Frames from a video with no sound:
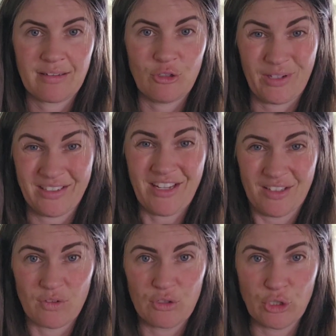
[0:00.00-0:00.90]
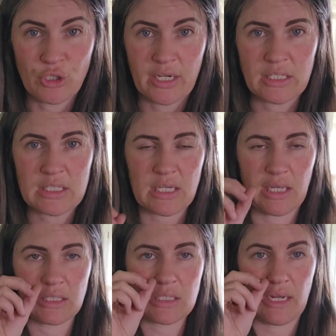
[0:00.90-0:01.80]
You get tons of nutrients
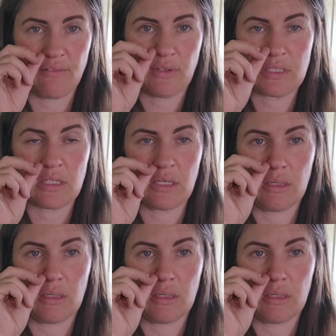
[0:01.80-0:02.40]
and stuff that's